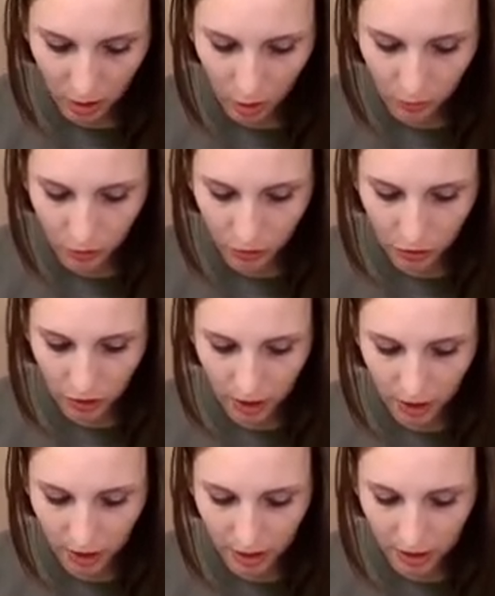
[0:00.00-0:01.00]
home
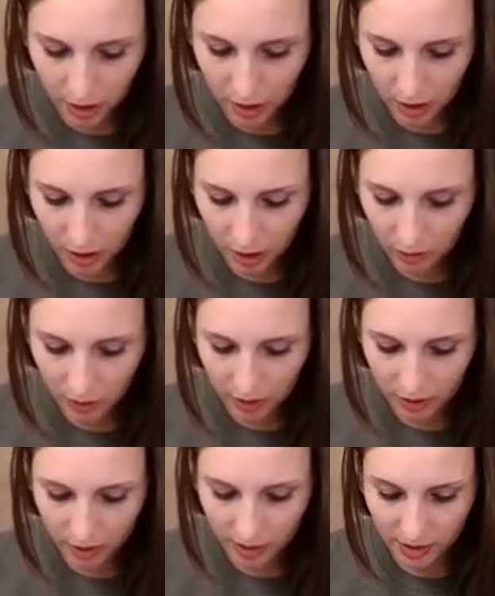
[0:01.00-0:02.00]
screen, went
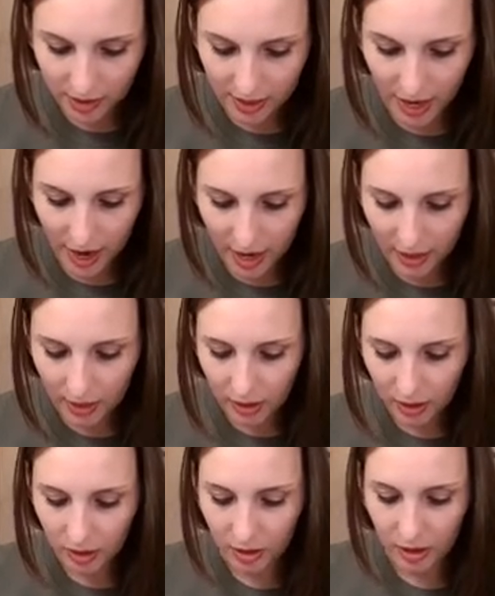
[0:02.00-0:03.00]
to Stat,
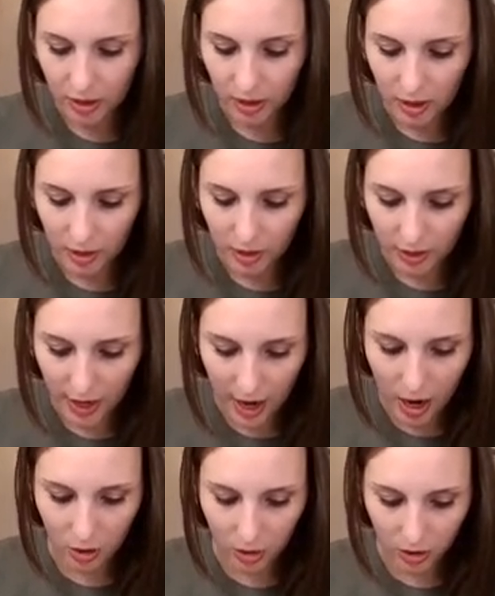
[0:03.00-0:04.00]

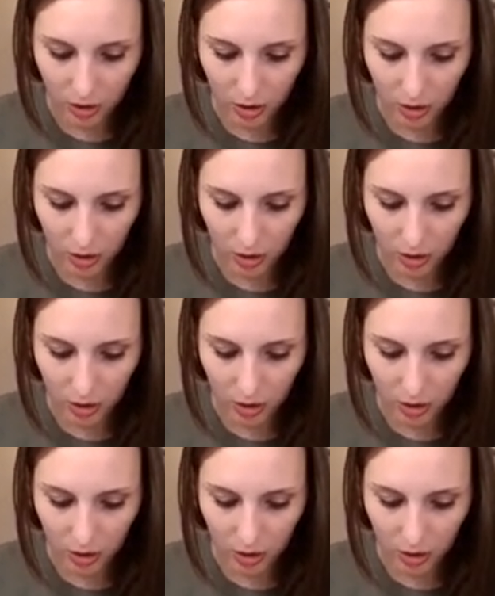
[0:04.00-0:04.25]
Calc,